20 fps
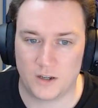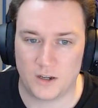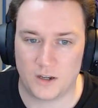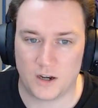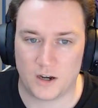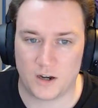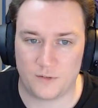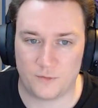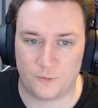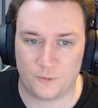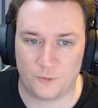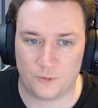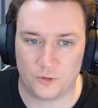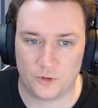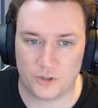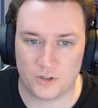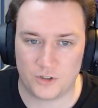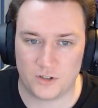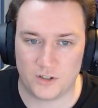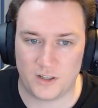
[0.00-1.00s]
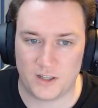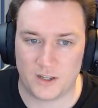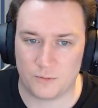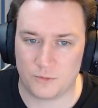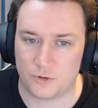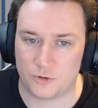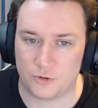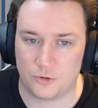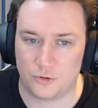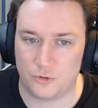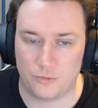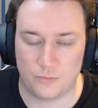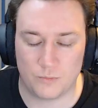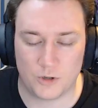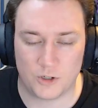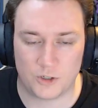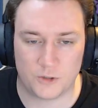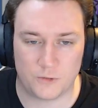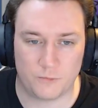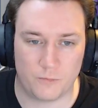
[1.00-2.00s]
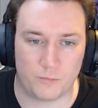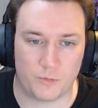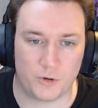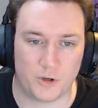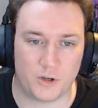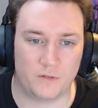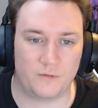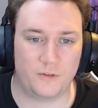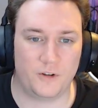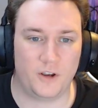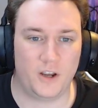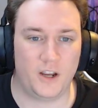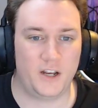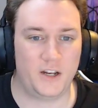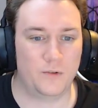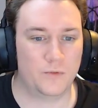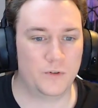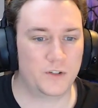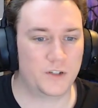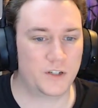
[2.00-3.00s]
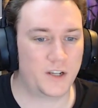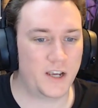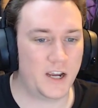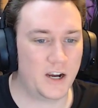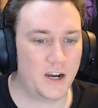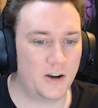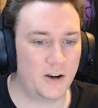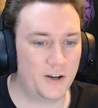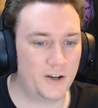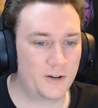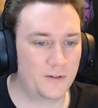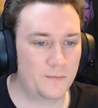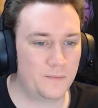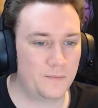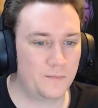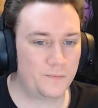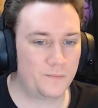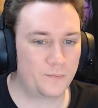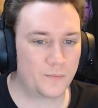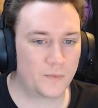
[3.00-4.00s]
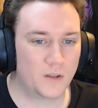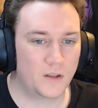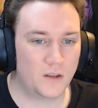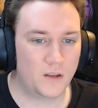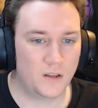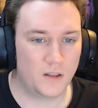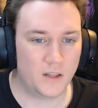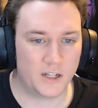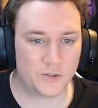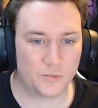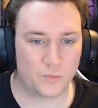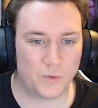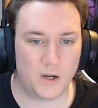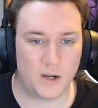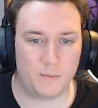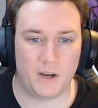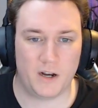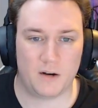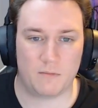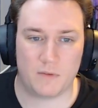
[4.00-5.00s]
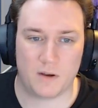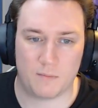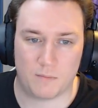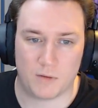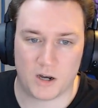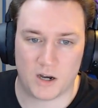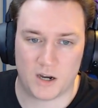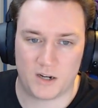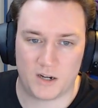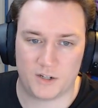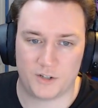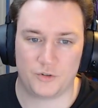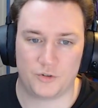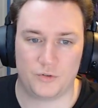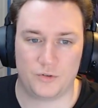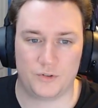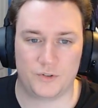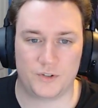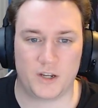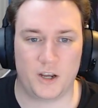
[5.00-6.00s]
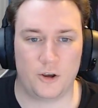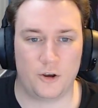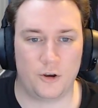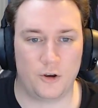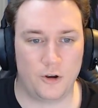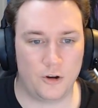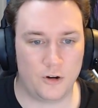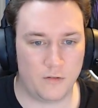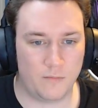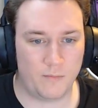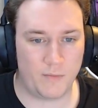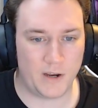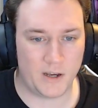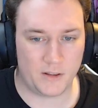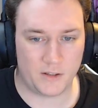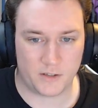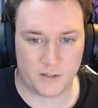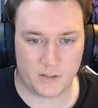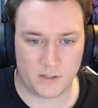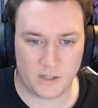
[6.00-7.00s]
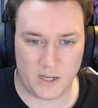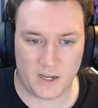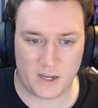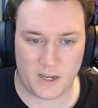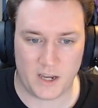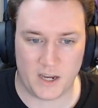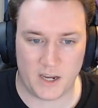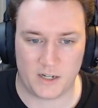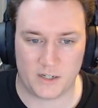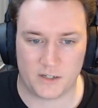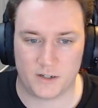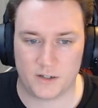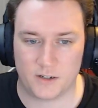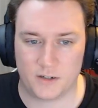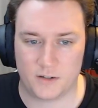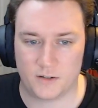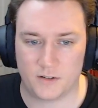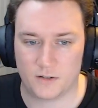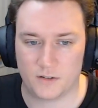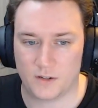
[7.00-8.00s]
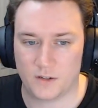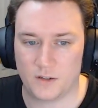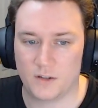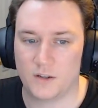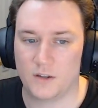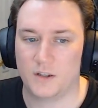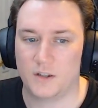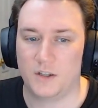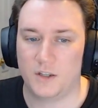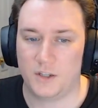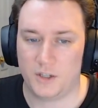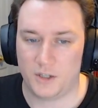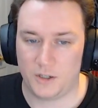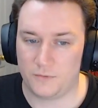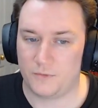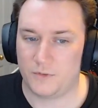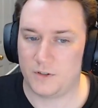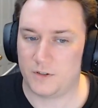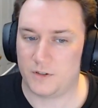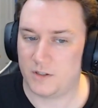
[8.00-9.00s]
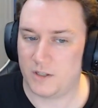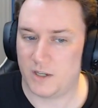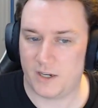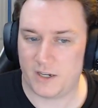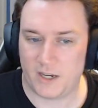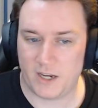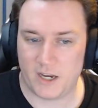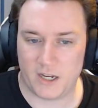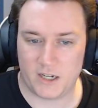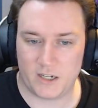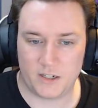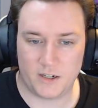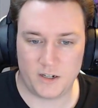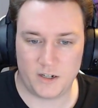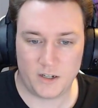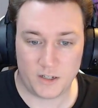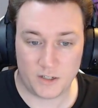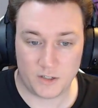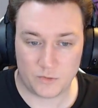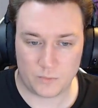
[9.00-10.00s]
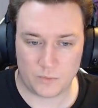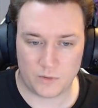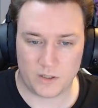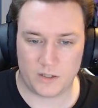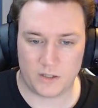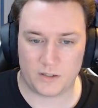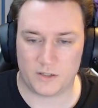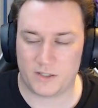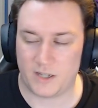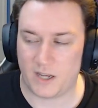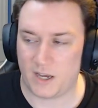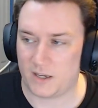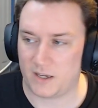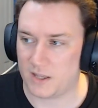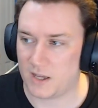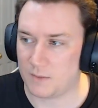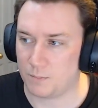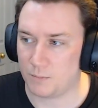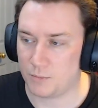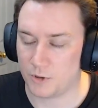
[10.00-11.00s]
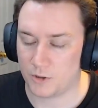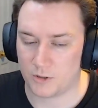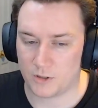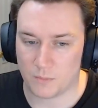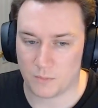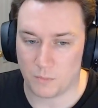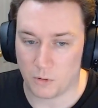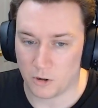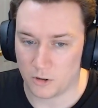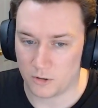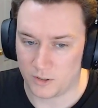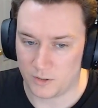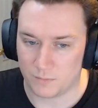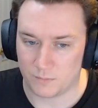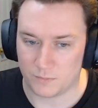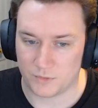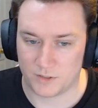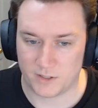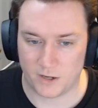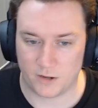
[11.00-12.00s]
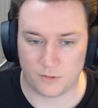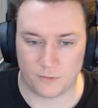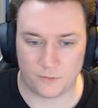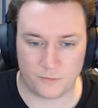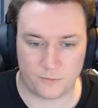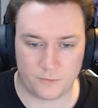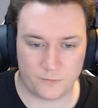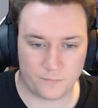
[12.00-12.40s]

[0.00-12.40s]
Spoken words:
unfortunately that was too much of a burden for anyone to carry. That's why I made up my mind as soon as I heard about the Slayer candidate. If the Slayer candidate is willing to take that burden upon himself,